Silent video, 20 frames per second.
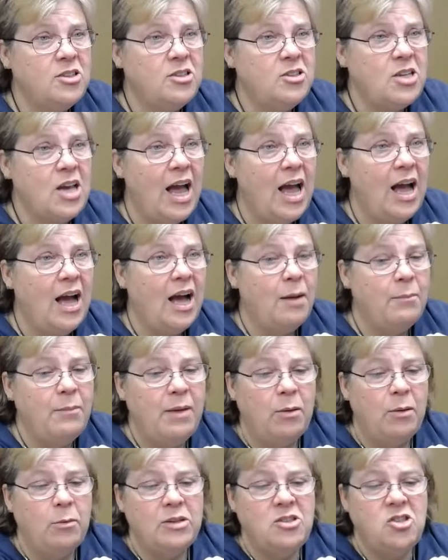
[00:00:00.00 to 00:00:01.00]

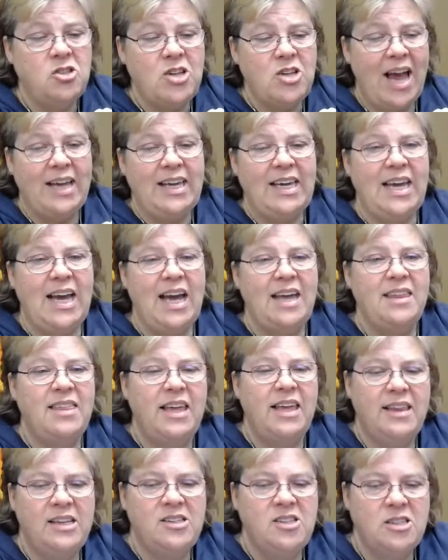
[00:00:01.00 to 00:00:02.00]
it was Jackie, I
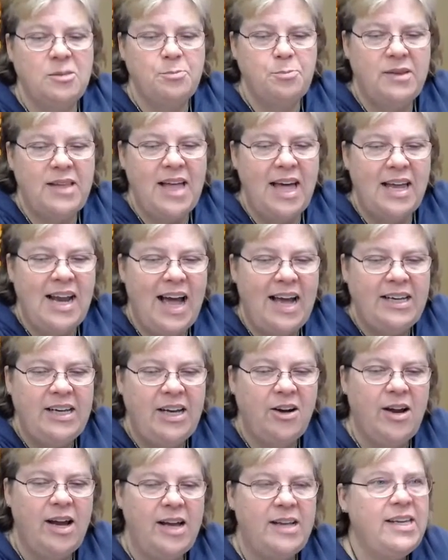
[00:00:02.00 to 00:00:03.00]
think, that just put that on
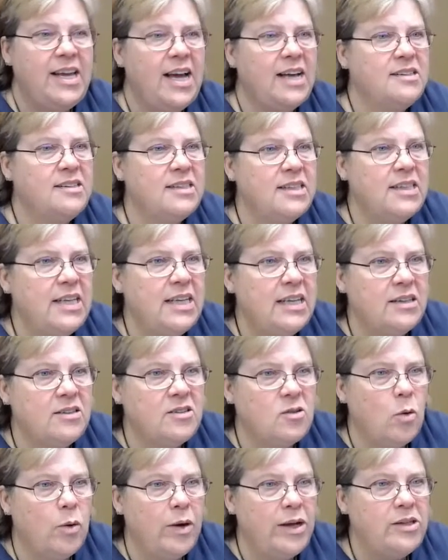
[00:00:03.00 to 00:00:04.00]
here. And yes, it is
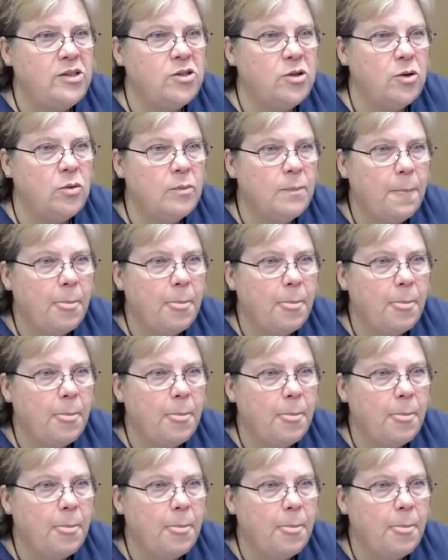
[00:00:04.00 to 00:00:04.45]
going to.